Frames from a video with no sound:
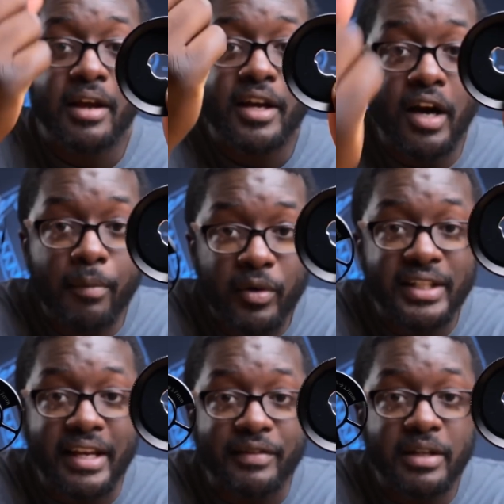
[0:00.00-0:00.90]
coupled
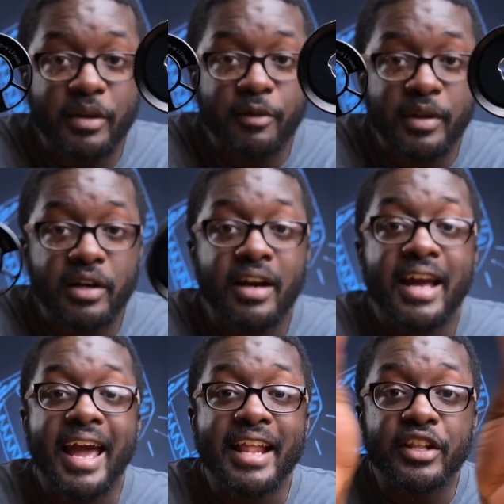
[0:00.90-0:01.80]
with a 17mm
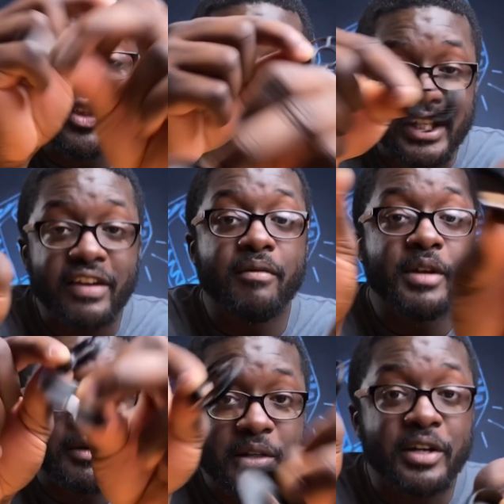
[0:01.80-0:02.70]
and the
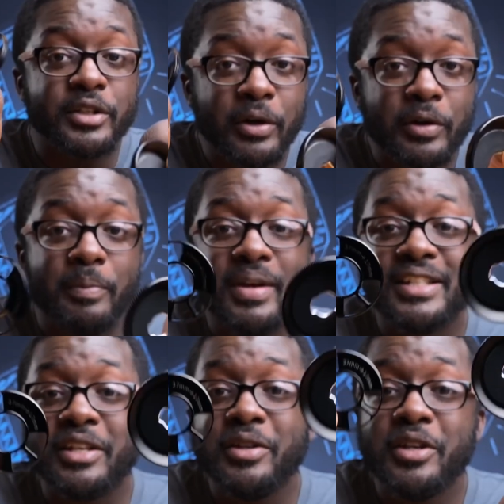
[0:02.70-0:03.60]
37mm in total means
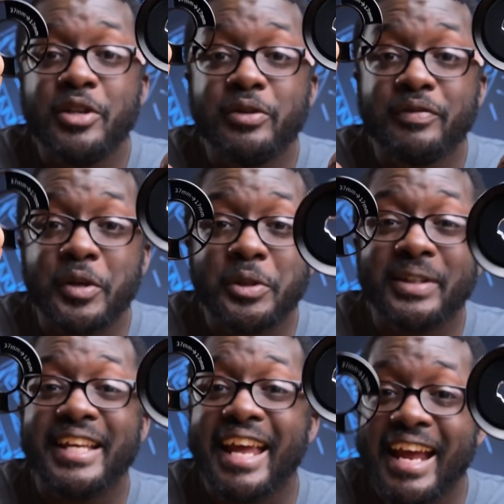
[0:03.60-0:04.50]
that you can use
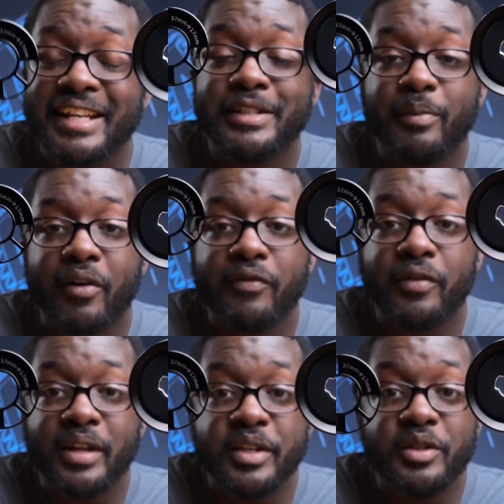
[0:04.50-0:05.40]
virtually any
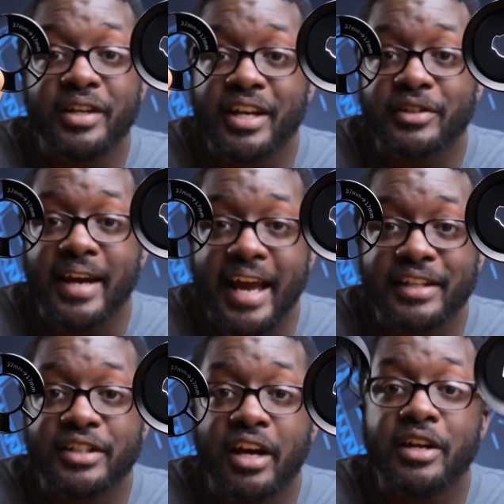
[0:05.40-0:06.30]
smartphone lens you can get your
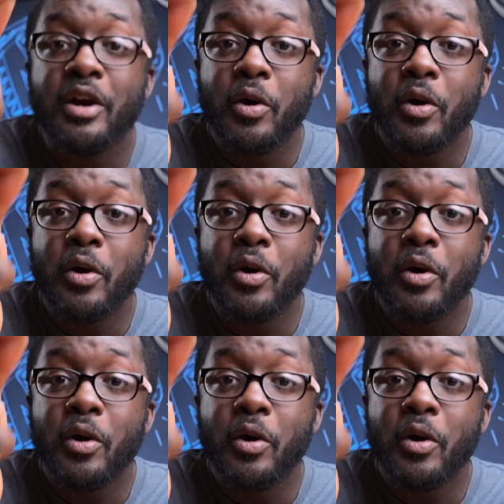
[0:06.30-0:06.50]
hands on